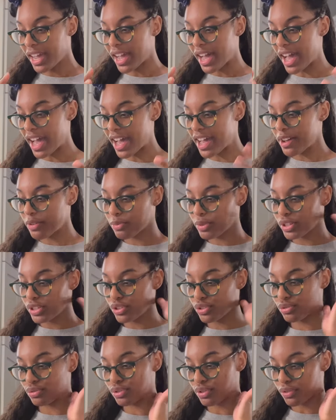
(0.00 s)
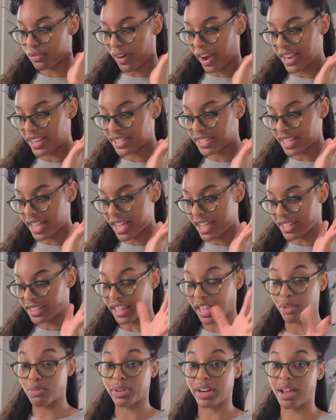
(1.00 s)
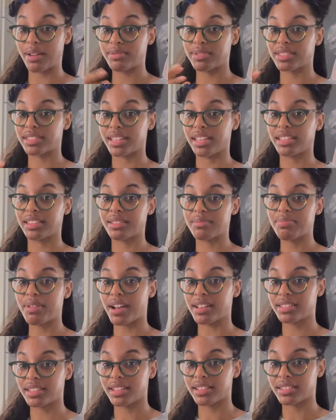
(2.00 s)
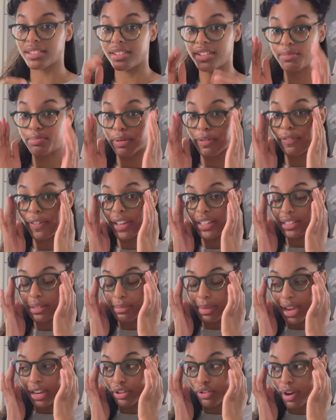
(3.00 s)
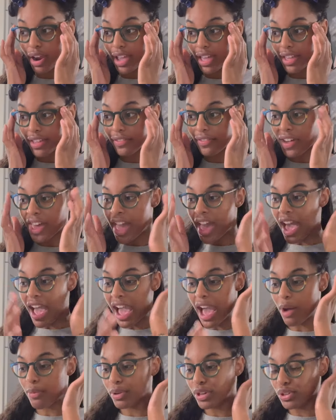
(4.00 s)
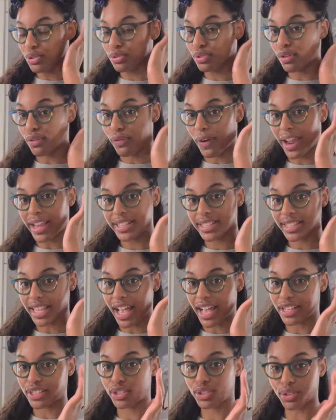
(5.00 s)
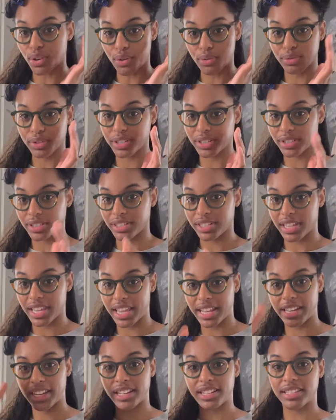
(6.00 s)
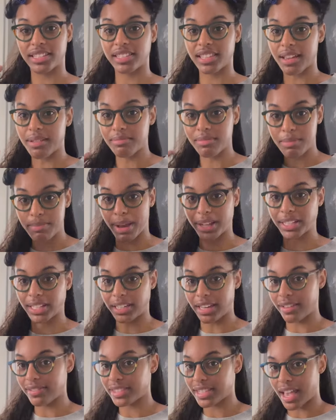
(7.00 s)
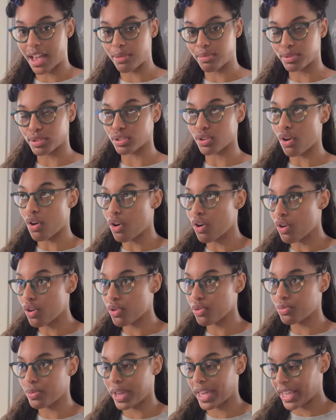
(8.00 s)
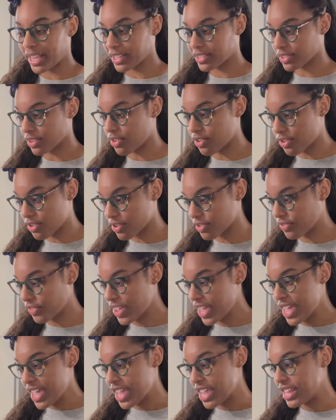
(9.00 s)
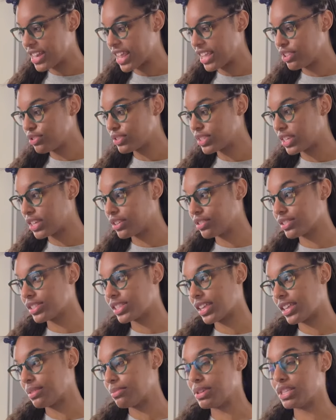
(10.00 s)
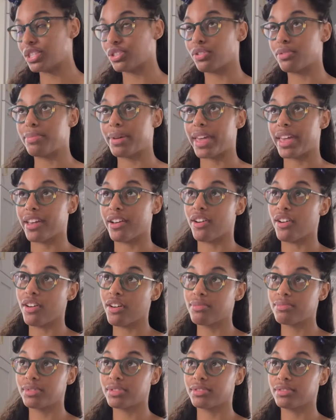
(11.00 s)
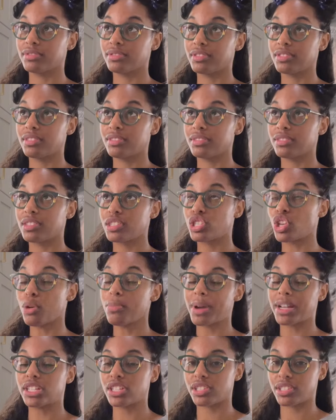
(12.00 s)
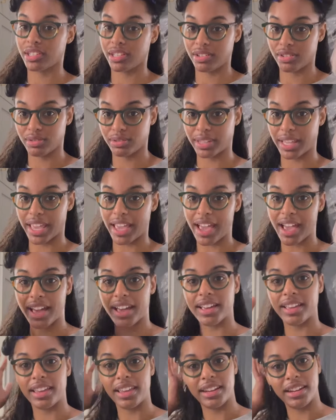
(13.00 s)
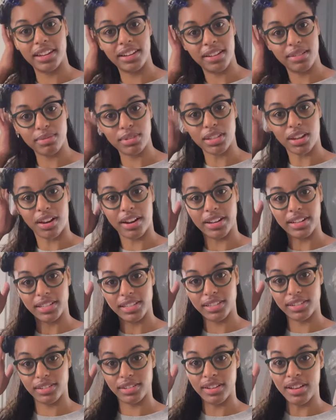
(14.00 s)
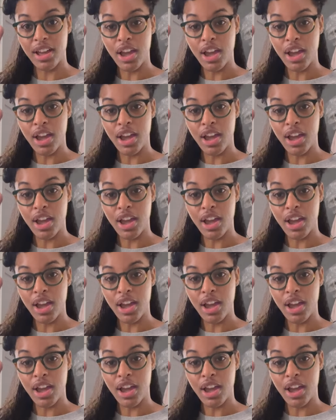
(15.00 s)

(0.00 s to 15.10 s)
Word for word: I would do the right side. Like when I was in the process of perfecting my craft, I would do the right side so good. And then something about the left side was always off. And that used to irritate me so bad, almost, so much so that I ended up starting to